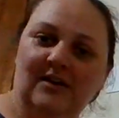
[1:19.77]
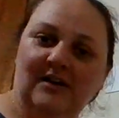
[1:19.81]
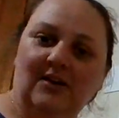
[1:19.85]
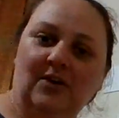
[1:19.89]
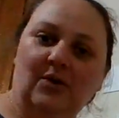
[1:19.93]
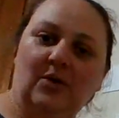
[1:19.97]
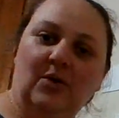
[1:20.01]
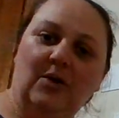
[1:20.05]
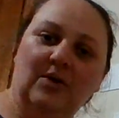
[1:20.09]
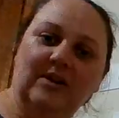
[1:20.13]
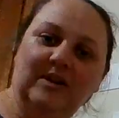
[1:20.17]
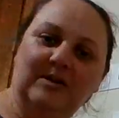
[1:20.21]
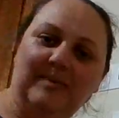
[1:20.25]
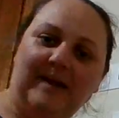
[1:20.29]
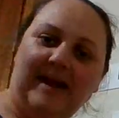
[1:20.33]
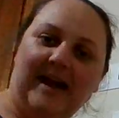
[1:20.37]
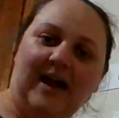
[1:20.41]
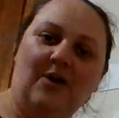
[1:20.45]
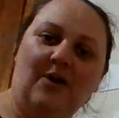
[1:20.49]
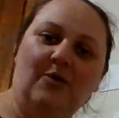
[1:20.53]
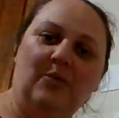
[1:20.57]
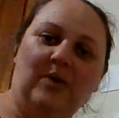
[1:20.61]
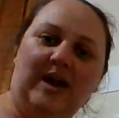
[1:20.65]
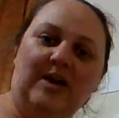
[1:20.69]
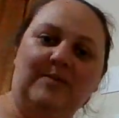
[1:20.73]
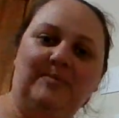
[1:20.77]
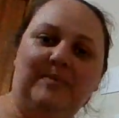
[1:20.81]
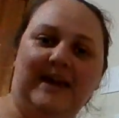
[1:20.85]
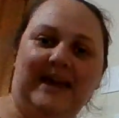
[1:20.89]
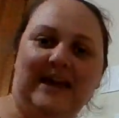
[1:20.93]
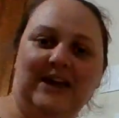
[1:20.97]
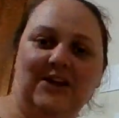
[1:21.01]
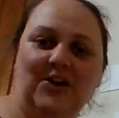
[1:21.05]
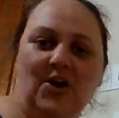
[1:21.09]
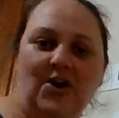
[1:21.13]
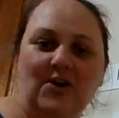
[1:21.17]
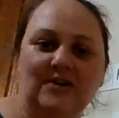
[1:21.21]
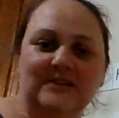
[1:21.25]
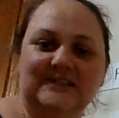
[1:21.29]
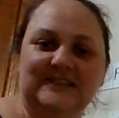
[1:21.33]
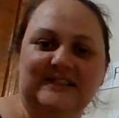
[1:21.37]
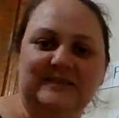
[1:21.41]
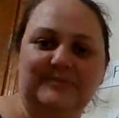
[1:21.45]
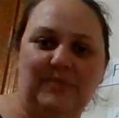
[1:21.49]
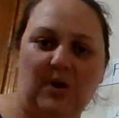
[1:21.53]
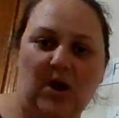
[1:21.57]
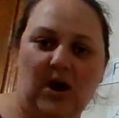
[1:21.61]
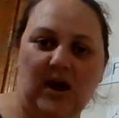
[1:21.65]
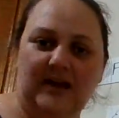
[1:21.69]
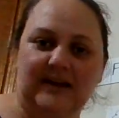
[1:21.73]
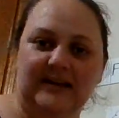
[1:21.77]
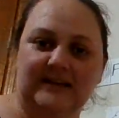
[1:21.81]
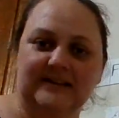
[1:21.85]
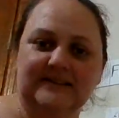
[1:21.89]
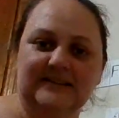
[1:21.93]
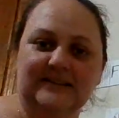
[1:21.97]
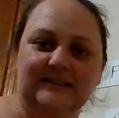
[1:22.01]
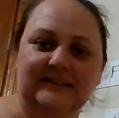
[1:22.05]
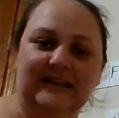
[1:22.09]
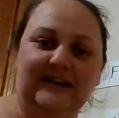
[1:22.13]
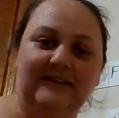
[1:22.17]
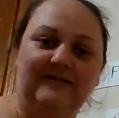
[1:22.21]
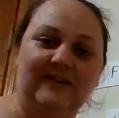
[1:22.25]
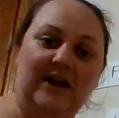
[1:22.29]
all about where peacock spiders live,